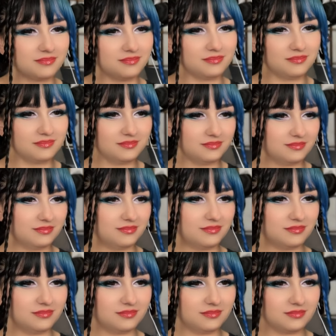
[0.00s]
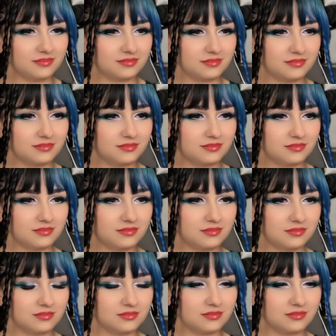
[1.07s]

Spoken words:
[no speech]